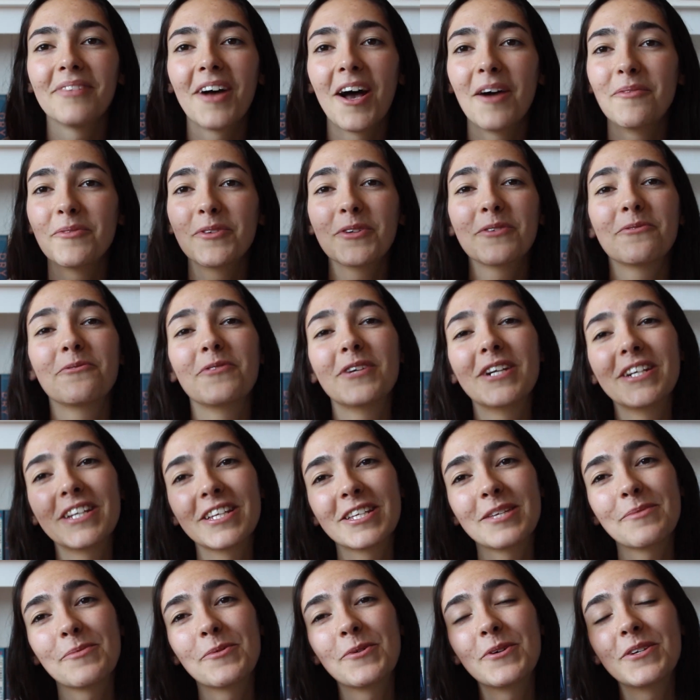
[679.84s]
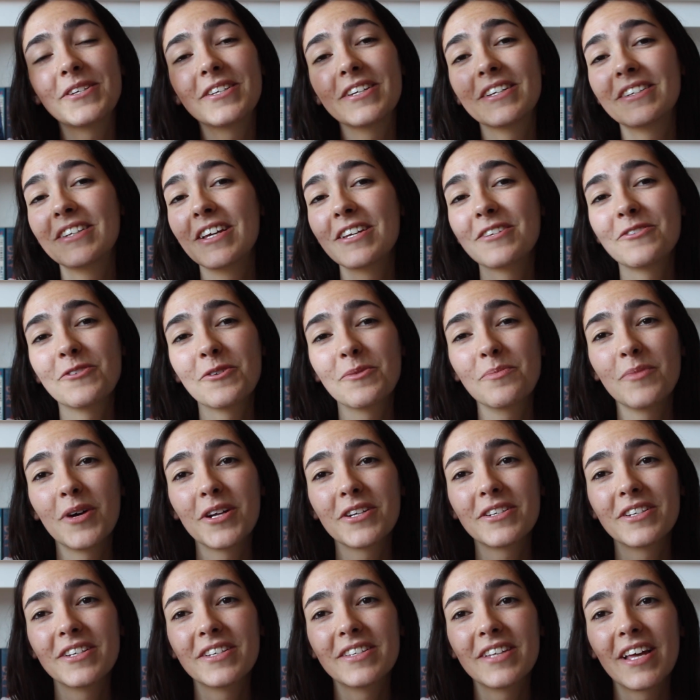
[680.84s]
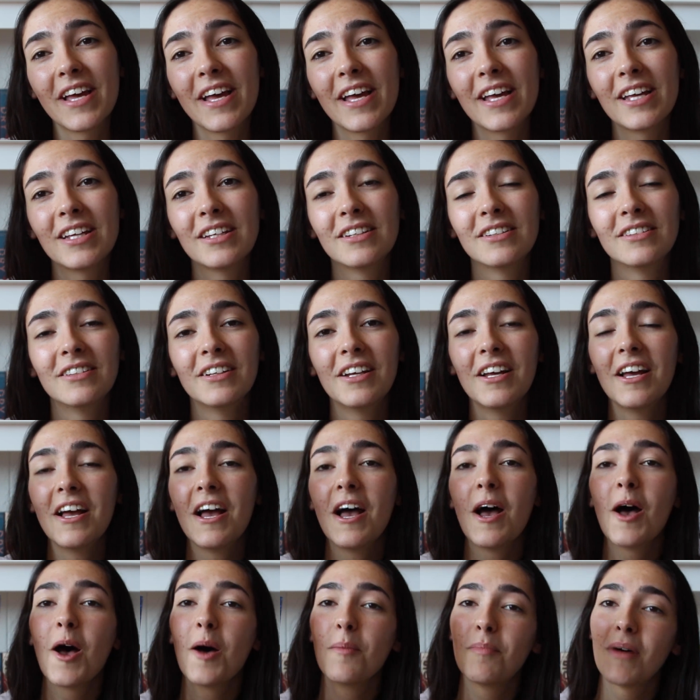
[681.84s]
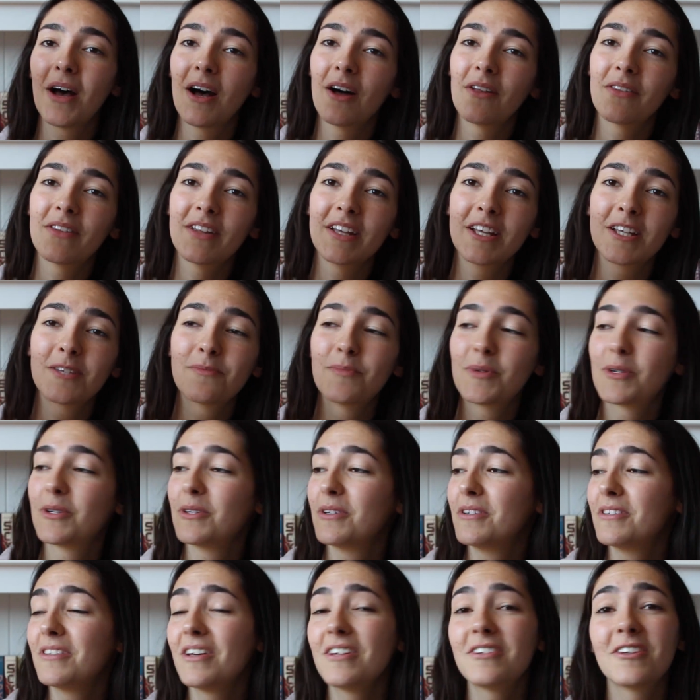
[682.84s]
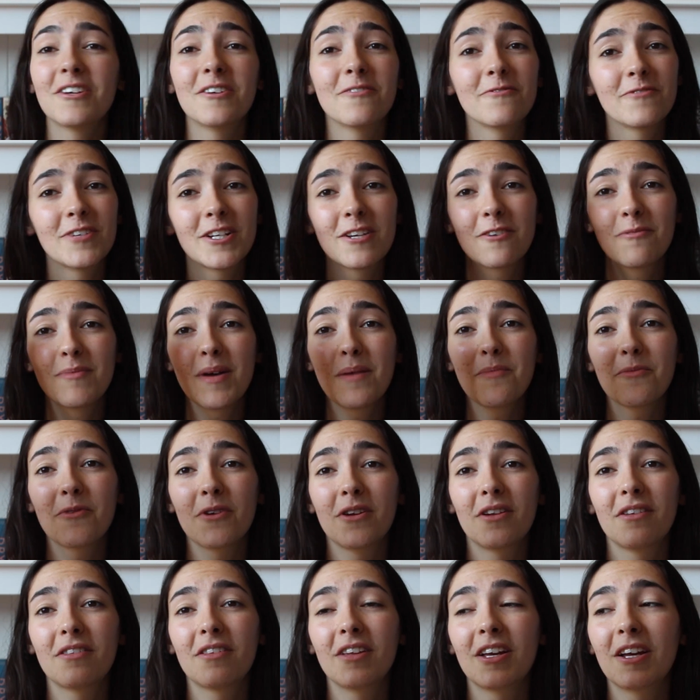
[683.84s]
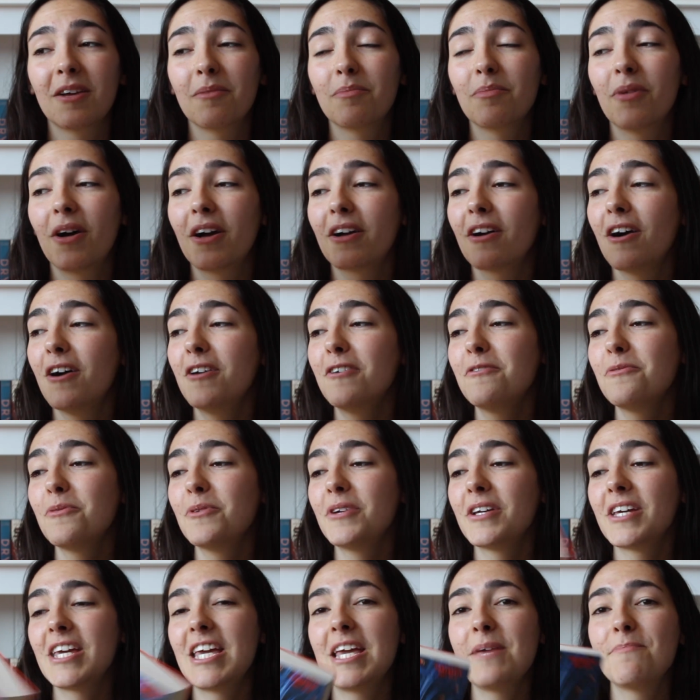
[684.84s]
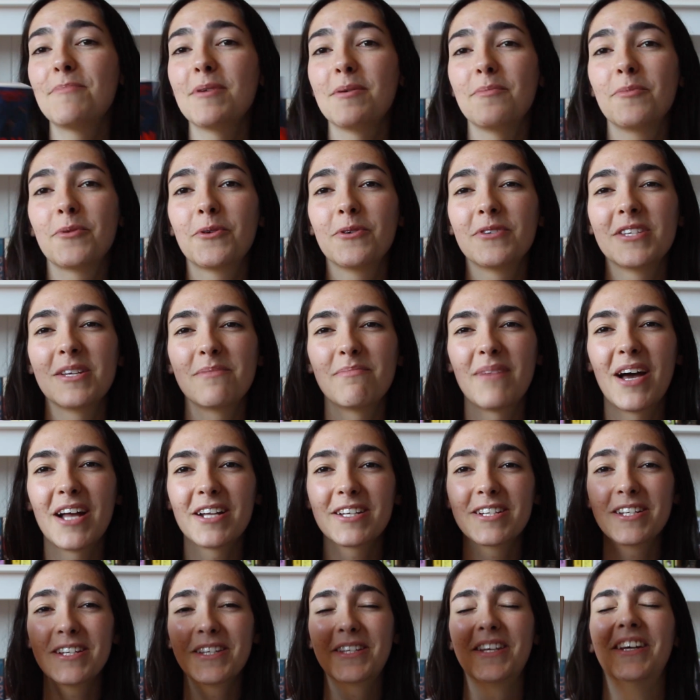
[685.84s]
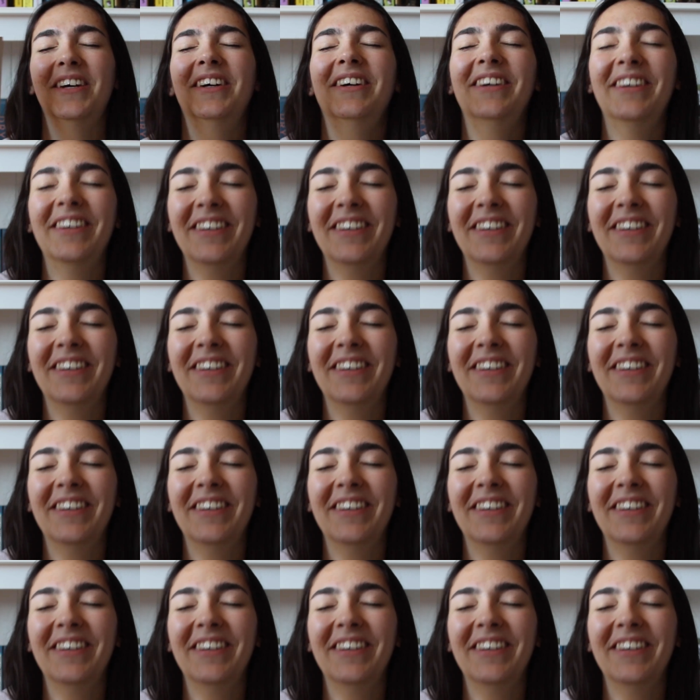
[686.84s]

I'm just really disappointed. There's not much to say about this because I don't really remember anything but I kind of want to keep it because it matches